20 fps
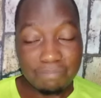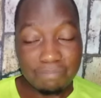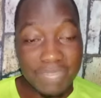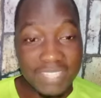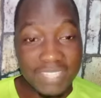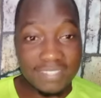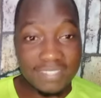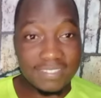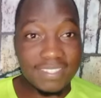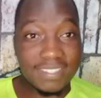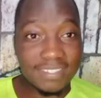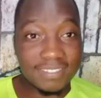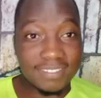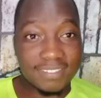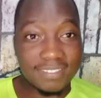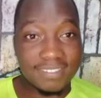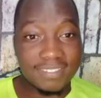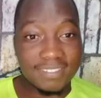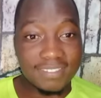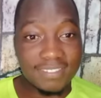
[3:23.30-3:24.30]

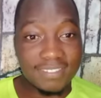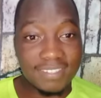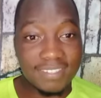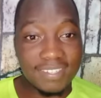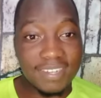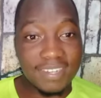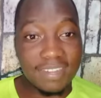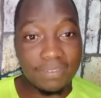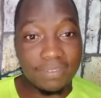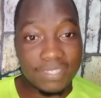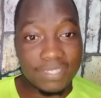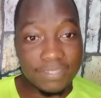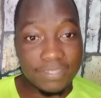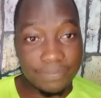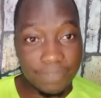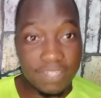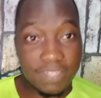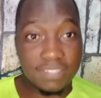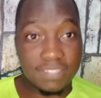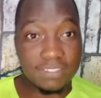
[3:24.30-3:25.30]
mistakes in our
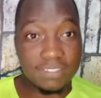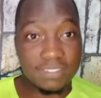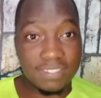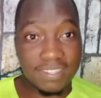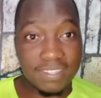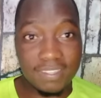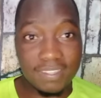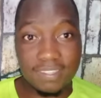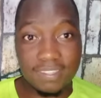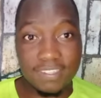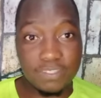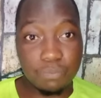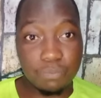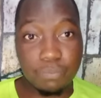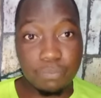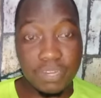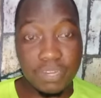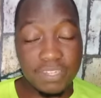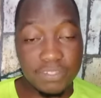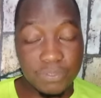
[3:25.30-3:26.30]
defense
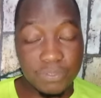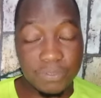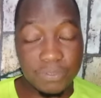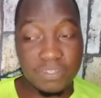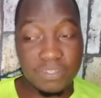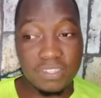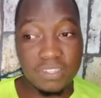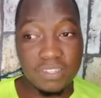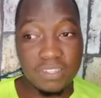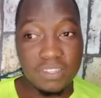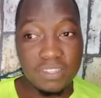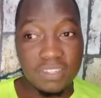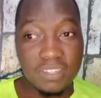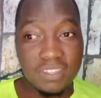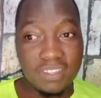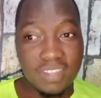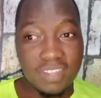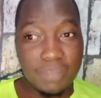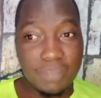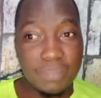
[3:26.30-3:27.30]
against Brighton.
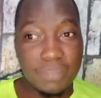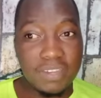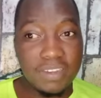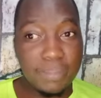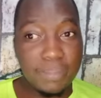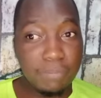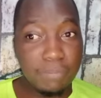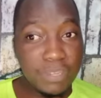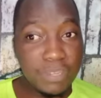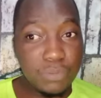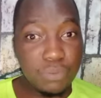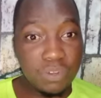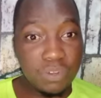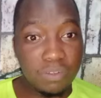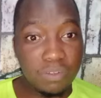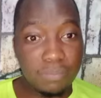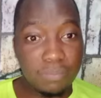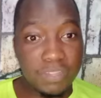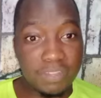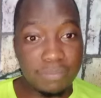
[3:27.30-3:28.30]
I mean, they made
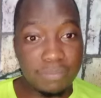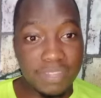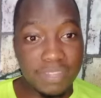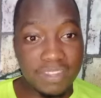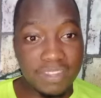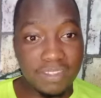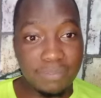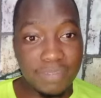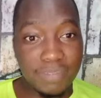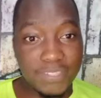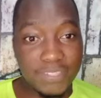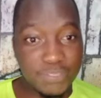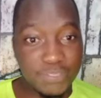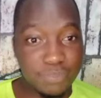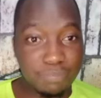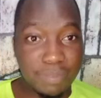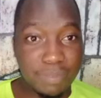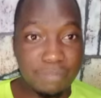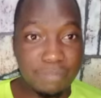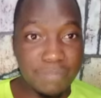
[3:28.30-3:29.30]
Welbeck become a
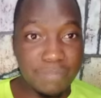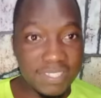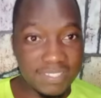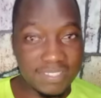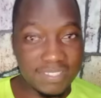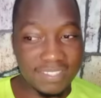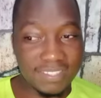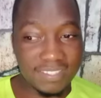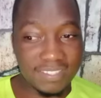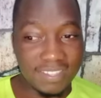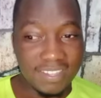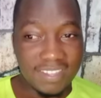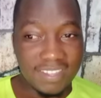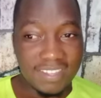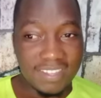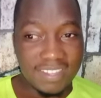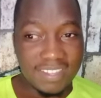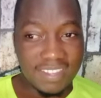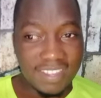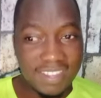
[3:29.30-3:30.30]
super Messi.
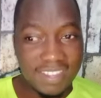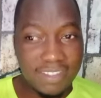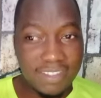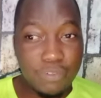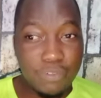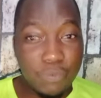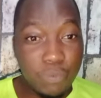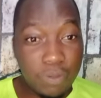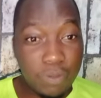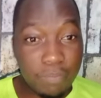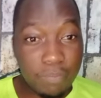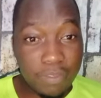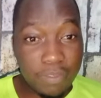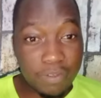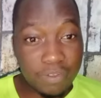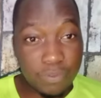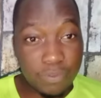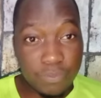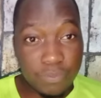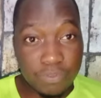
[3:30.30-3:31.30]

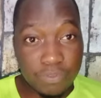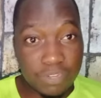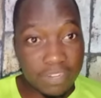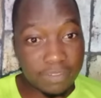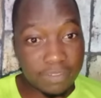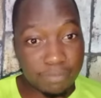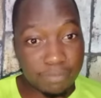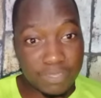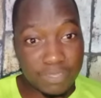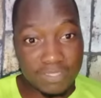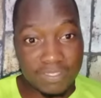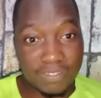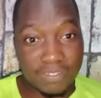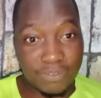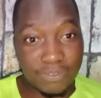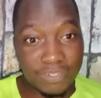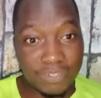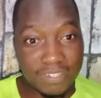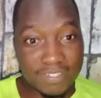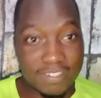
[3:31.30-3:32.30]
Welbeck looked like
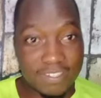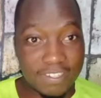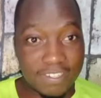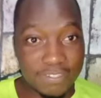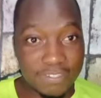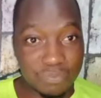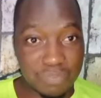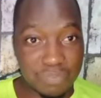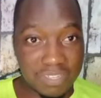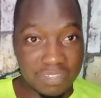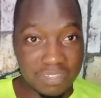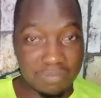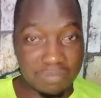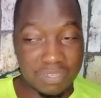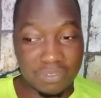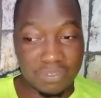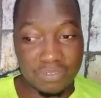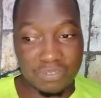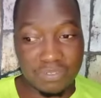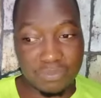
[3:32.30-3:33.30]
Messi, honestly speaking,
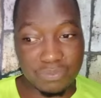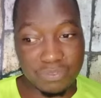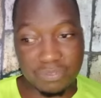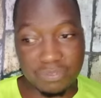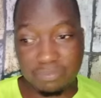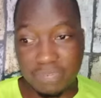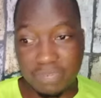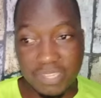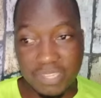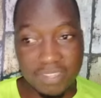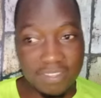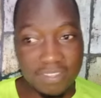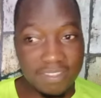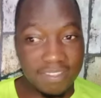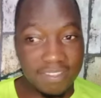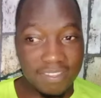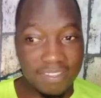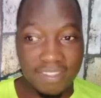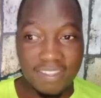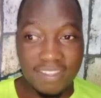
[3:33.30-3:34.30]
because he was
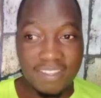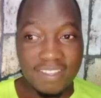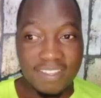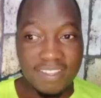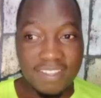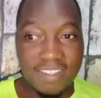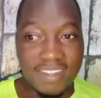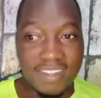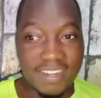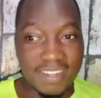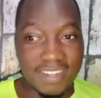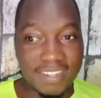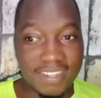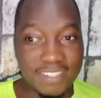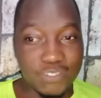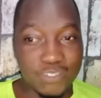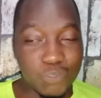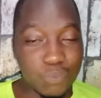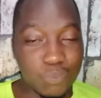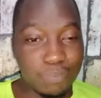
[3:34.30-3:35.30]
playing
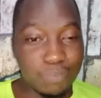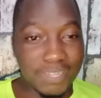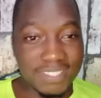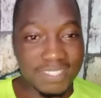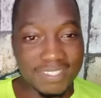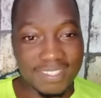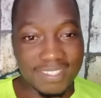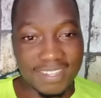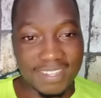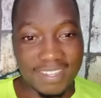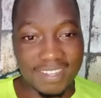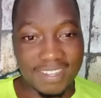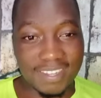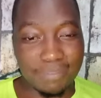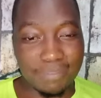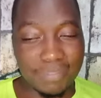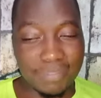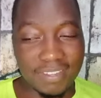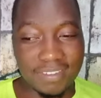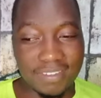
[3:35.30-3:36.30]
like a superstar.
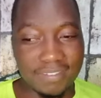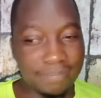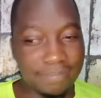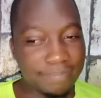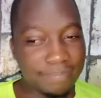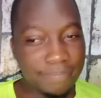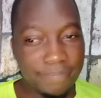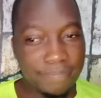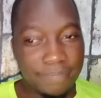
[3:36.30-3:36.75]
I mean,